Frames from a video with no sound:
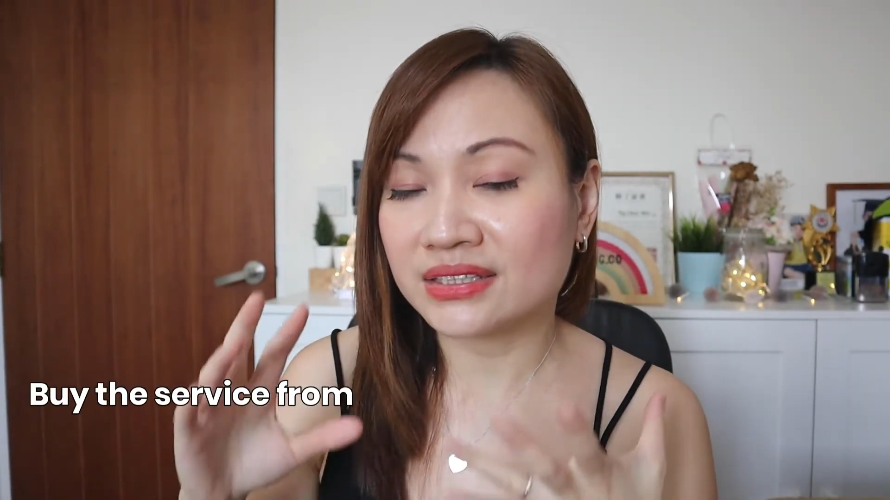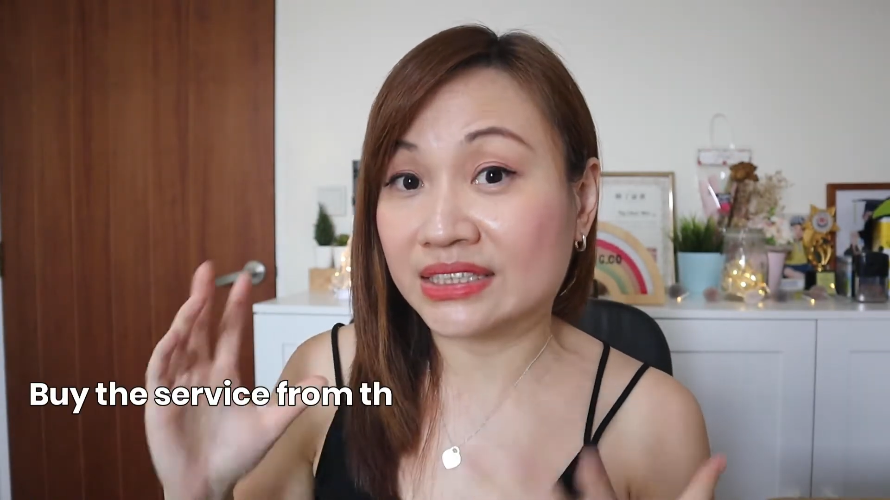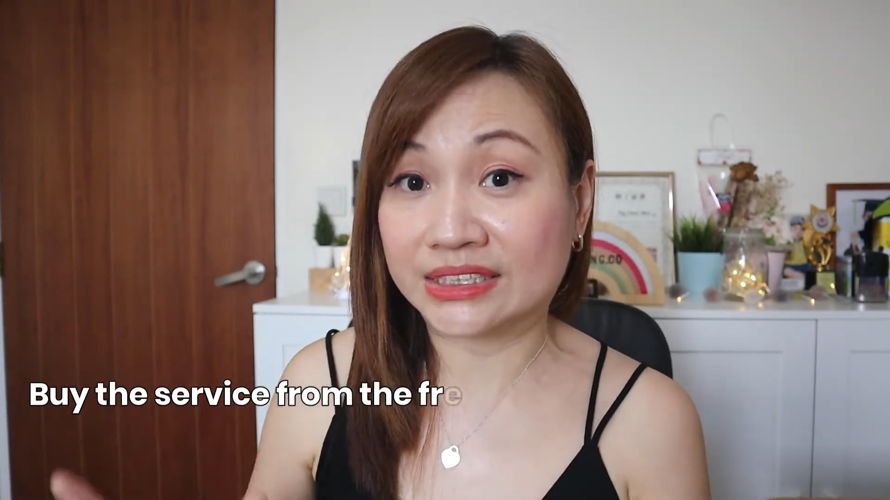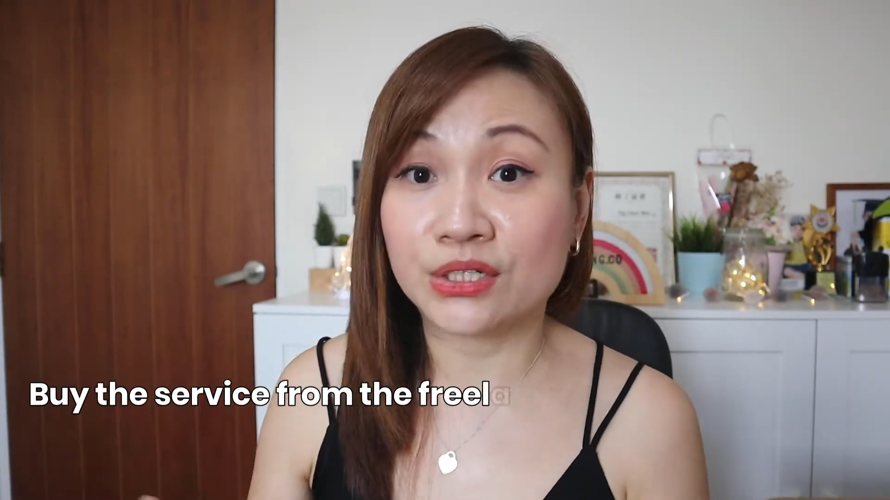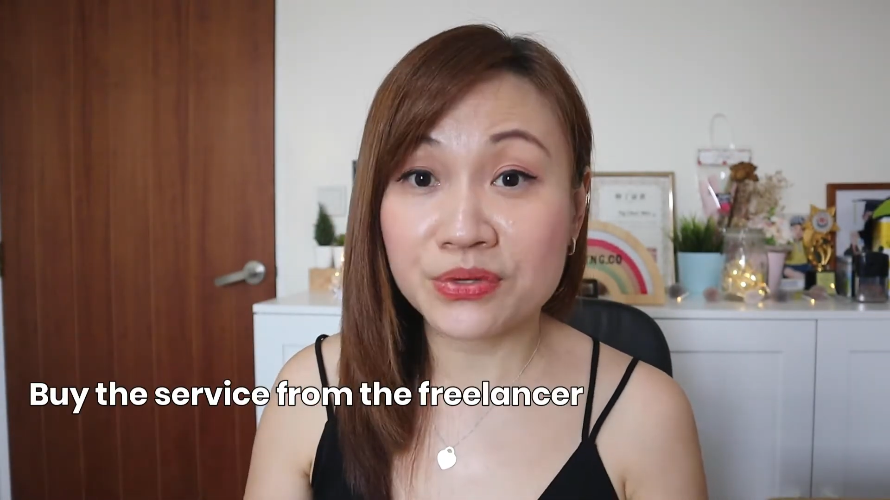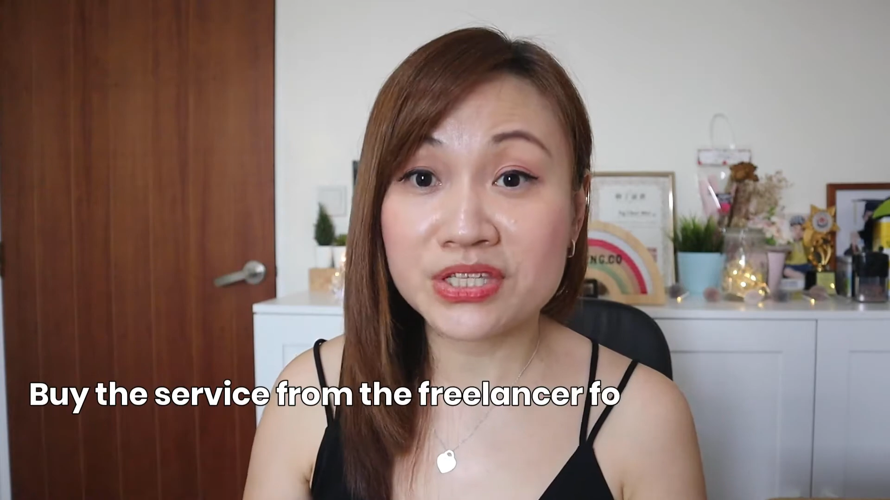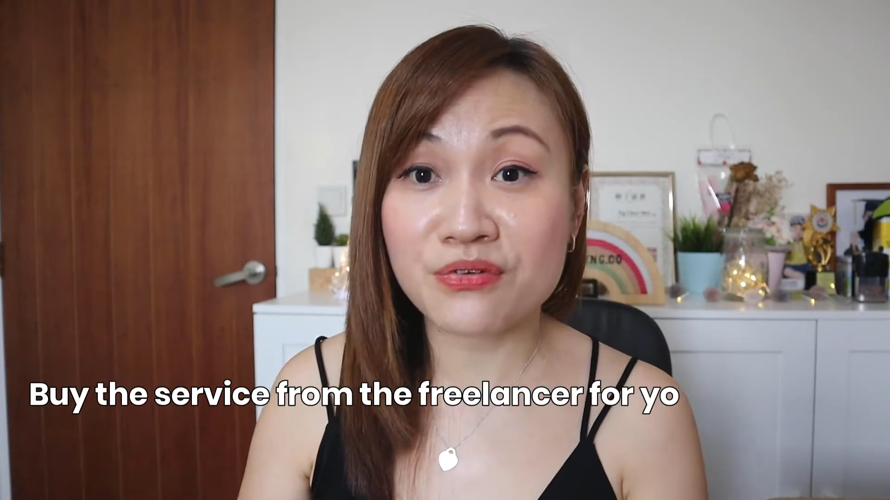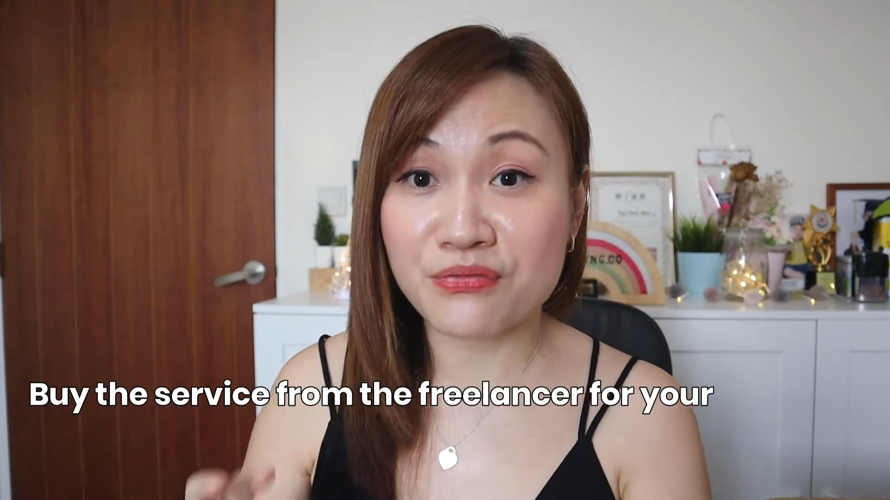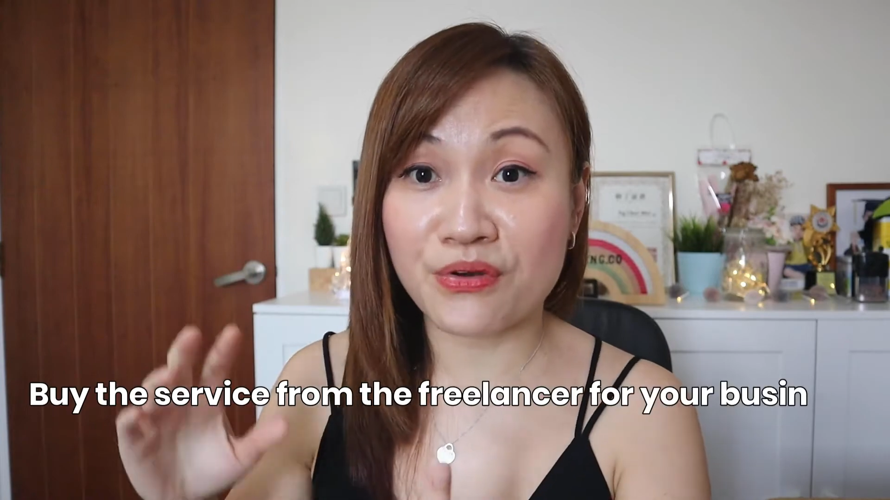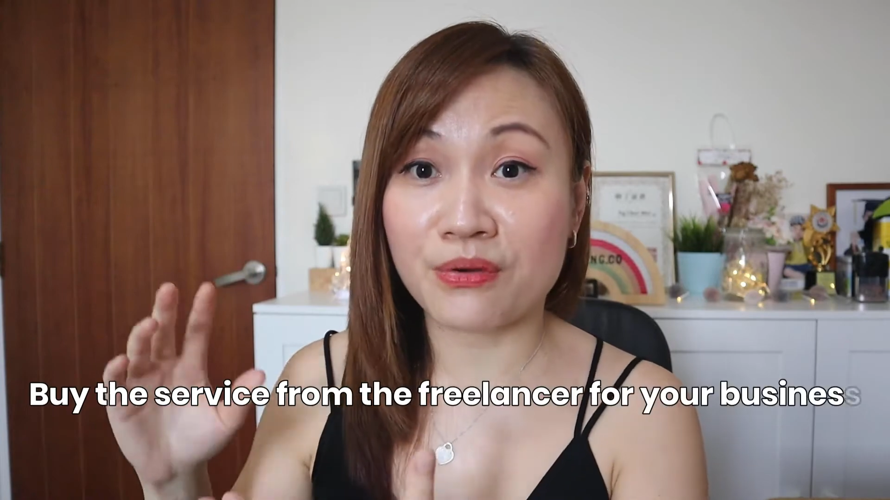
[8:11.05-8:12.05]
a service
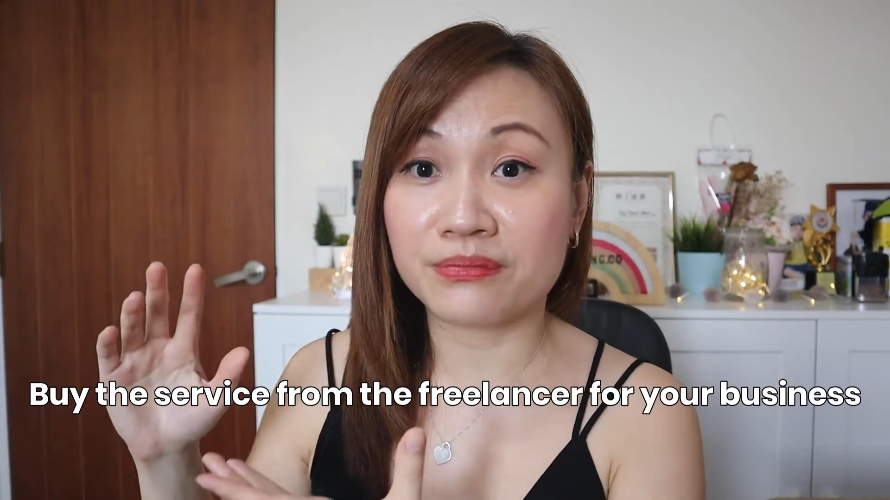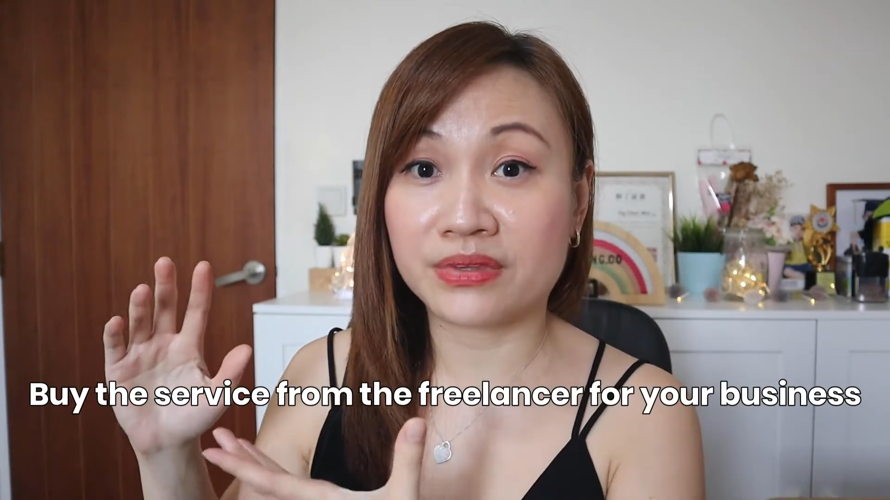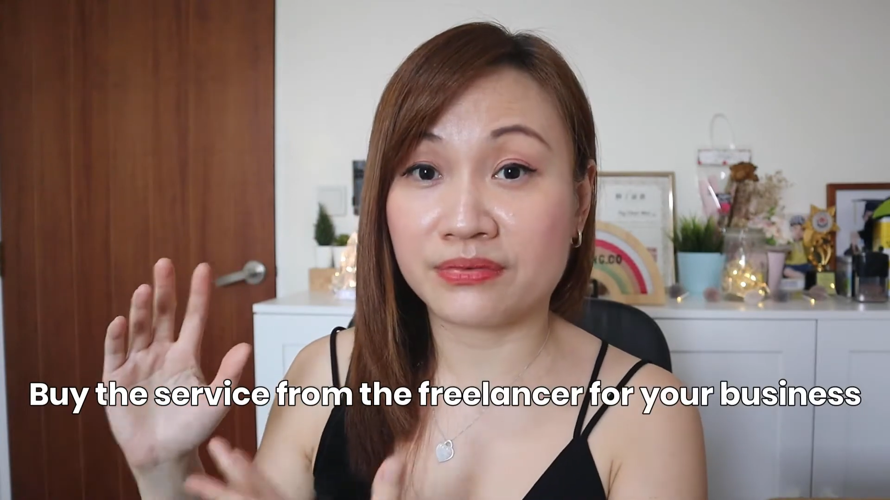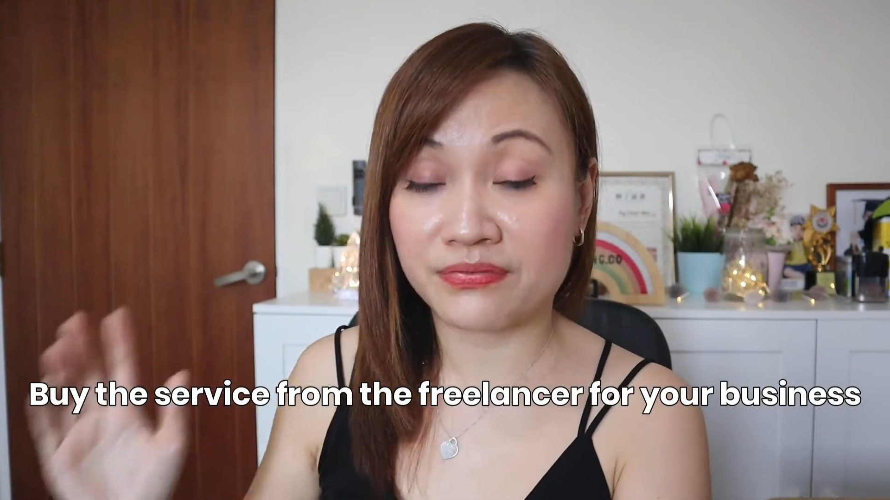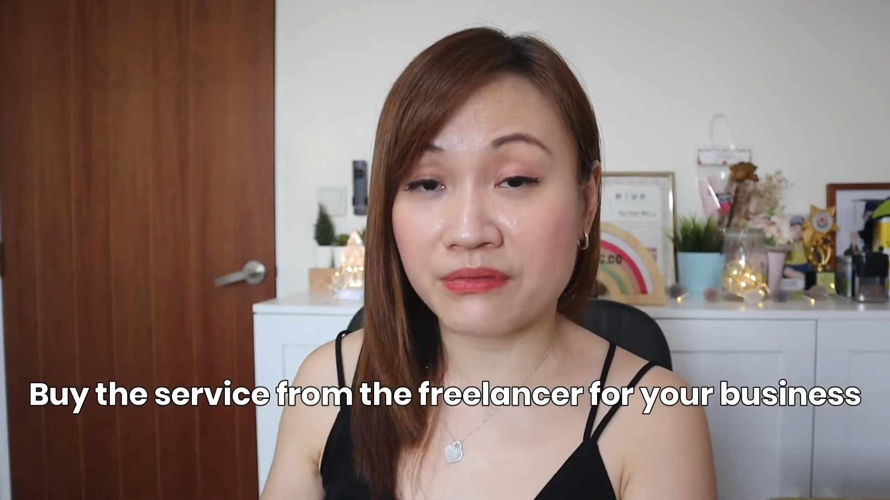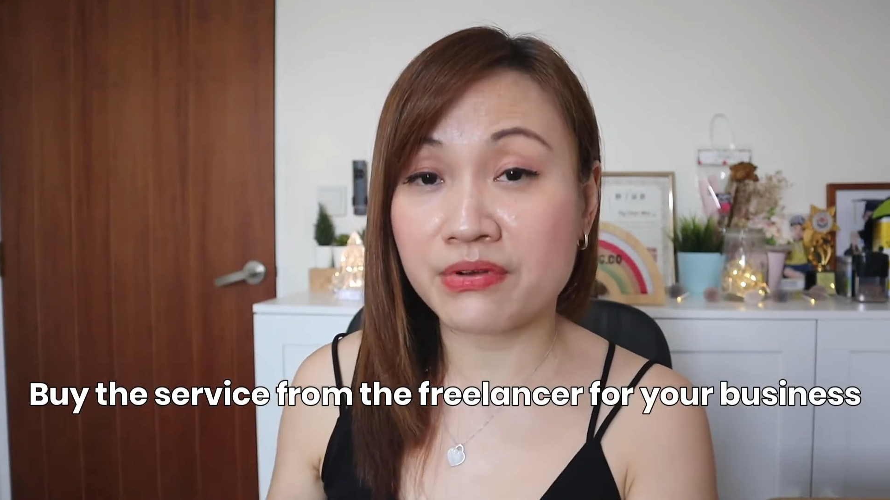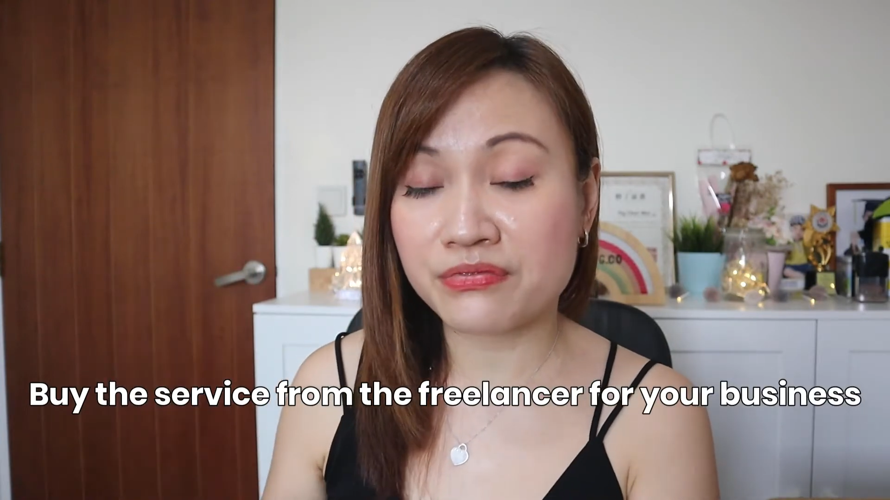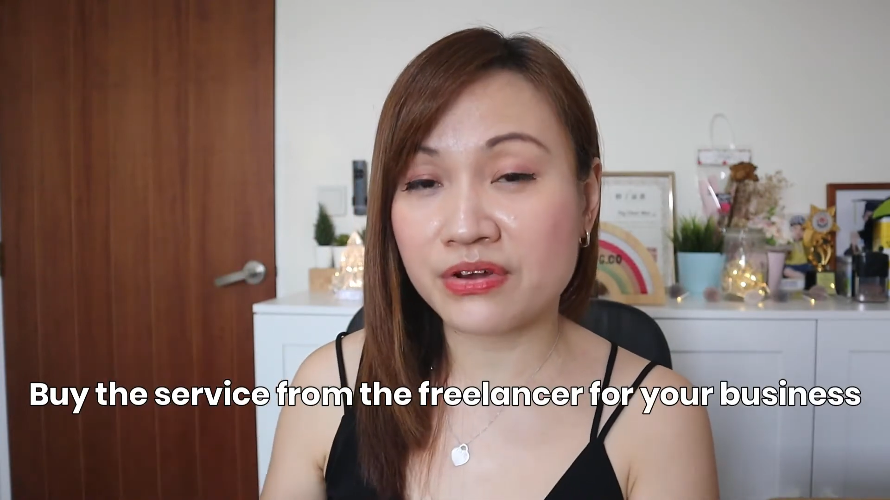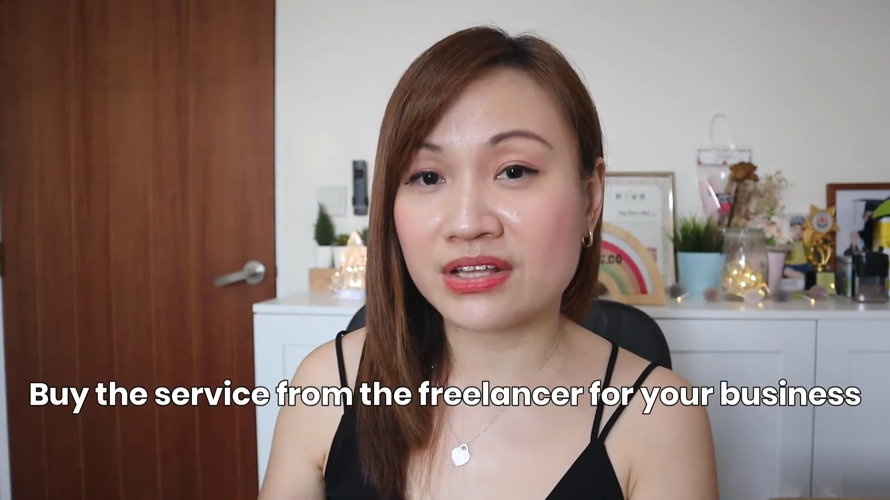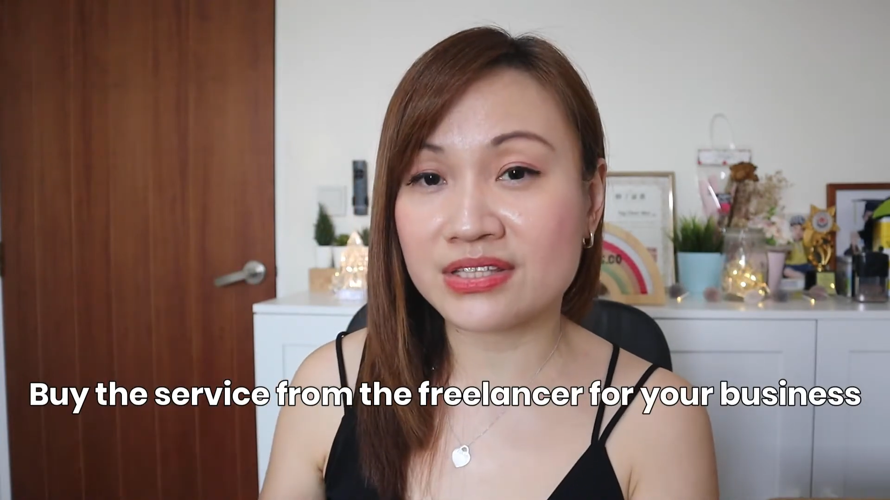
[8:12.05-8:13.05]
from the Fiverr
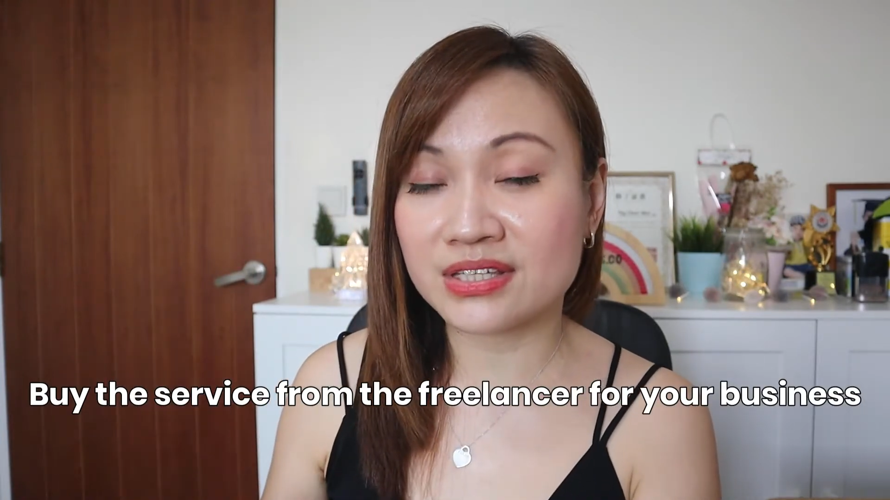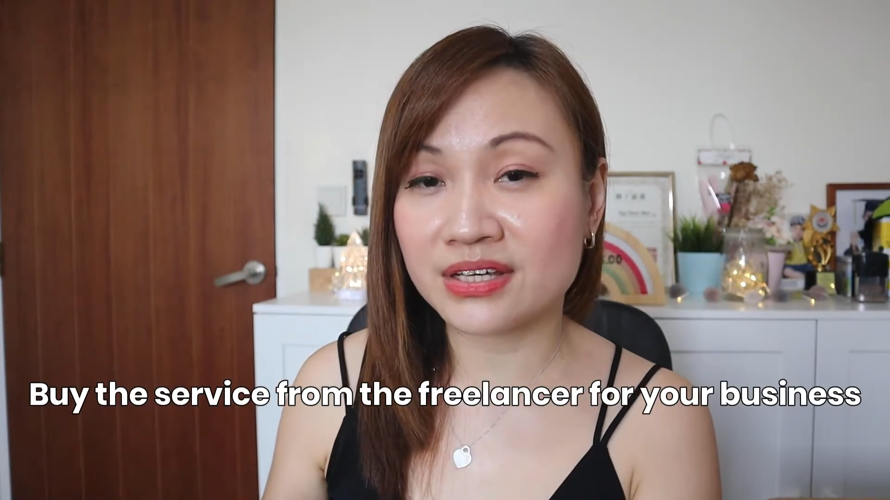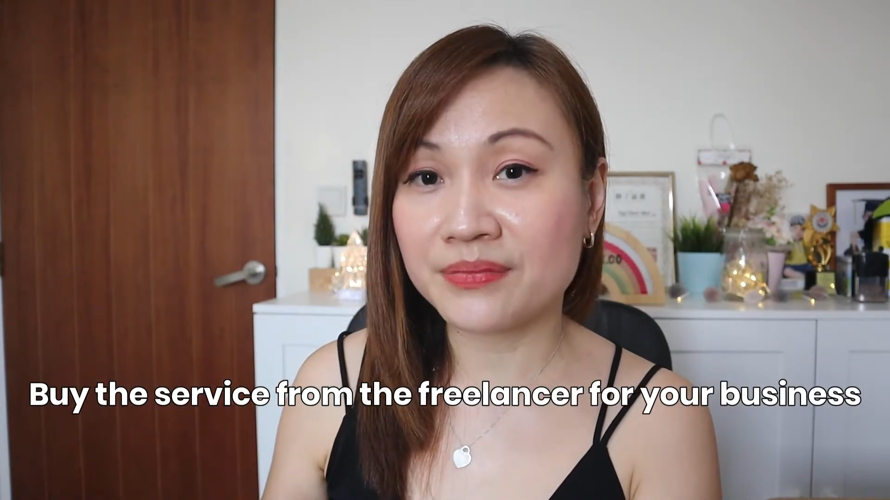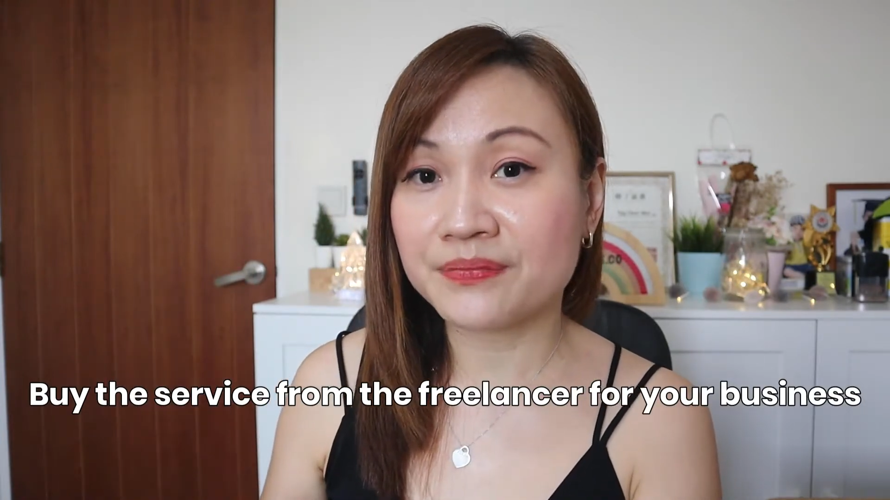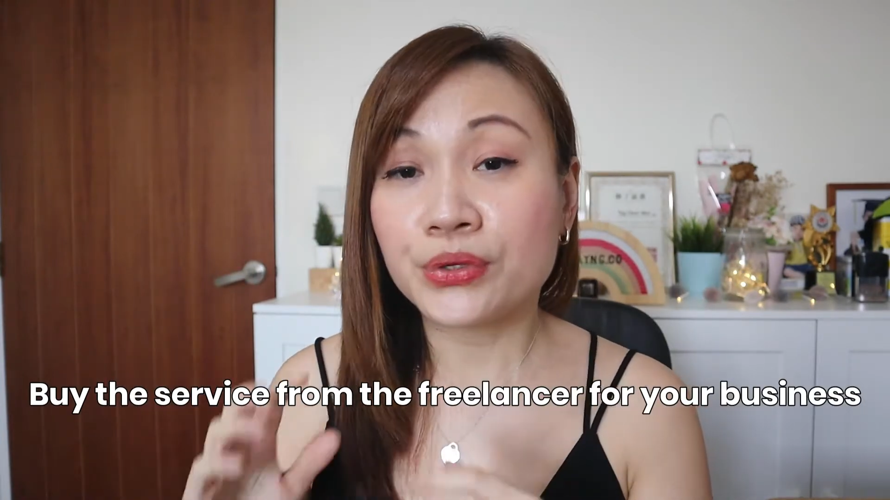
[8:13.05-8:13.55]
freelancer.